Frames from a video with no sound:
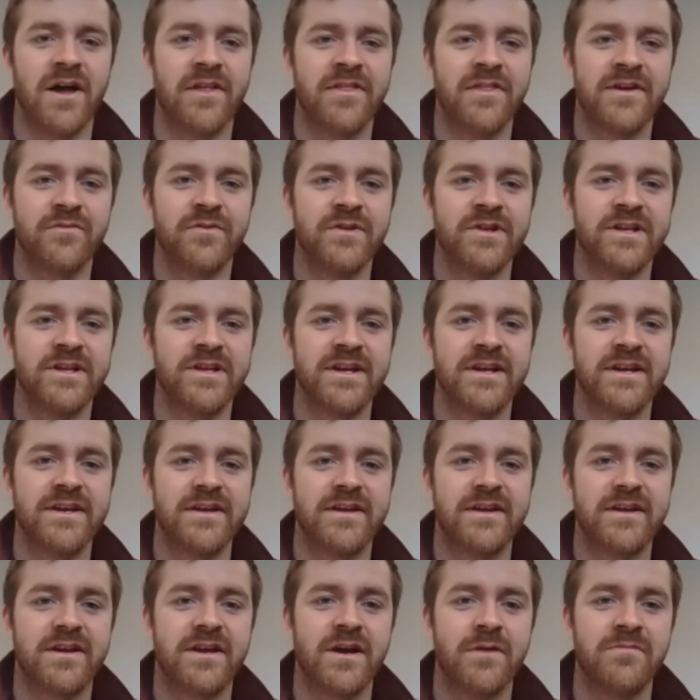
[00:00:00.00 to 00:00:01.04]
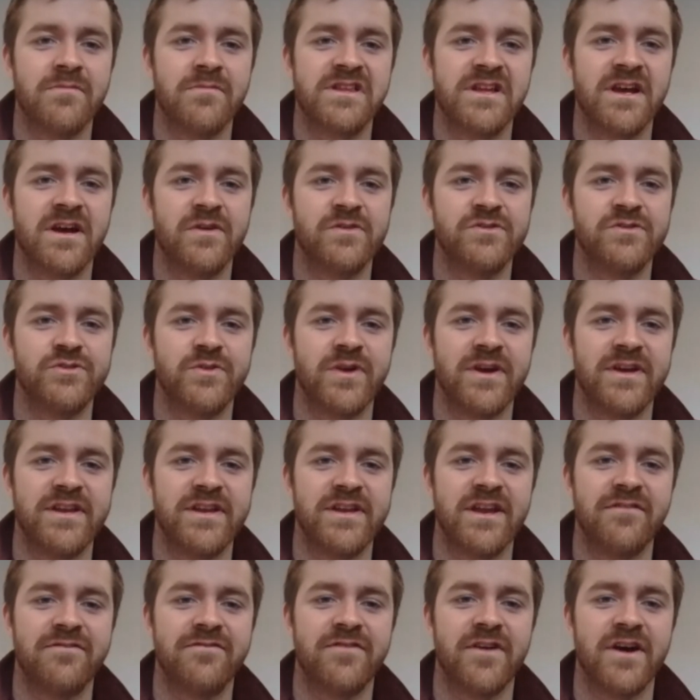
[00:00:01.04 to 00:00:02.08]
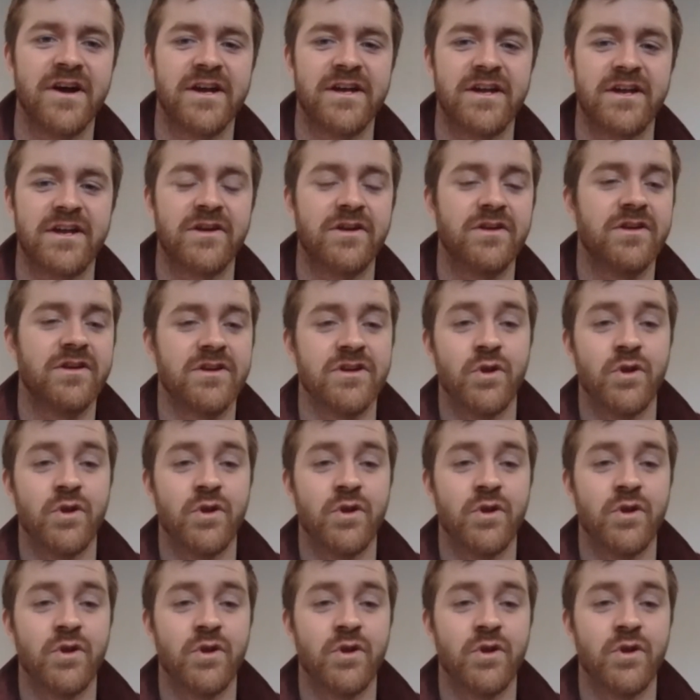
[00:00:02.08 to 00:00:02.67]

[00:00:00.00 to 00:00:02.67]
think it really comes down to identifying,